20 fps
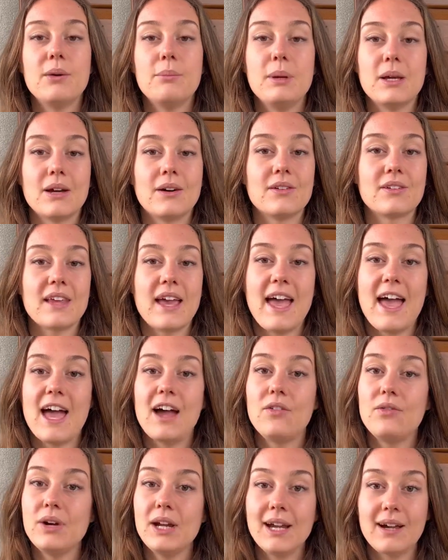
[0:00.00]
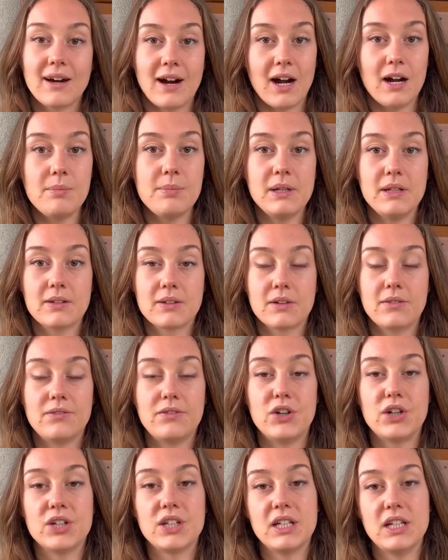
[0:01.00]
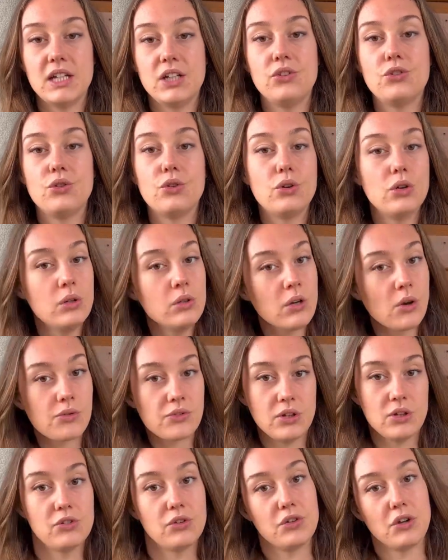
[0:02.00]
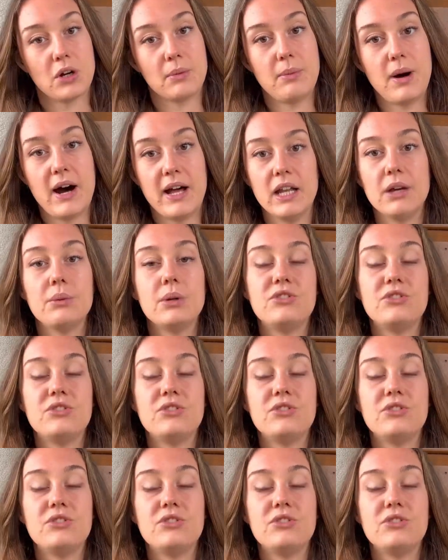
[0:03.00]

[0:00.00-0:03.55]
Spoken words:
because every carb is converted into glucose into your body,